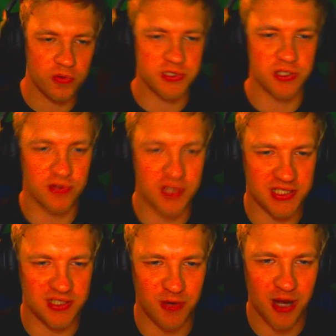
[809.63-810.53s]
So this
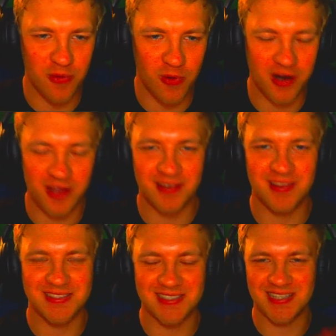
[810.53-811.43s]
is what I wanted
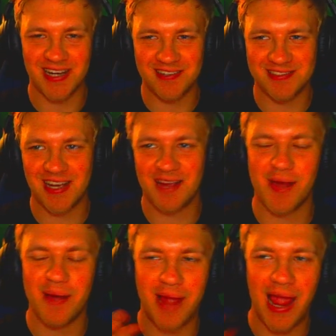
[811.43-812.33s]
this entire time.
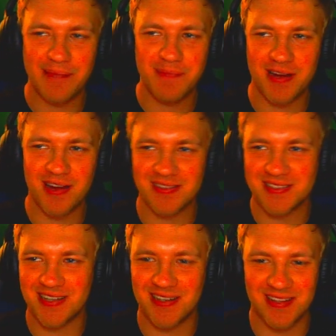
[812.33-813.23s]
I'm happy I got this
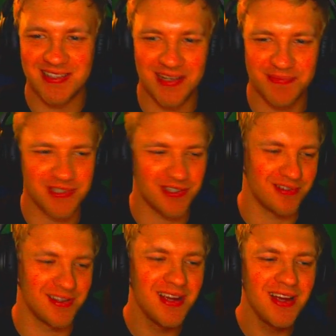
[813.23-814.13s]
done in this episode.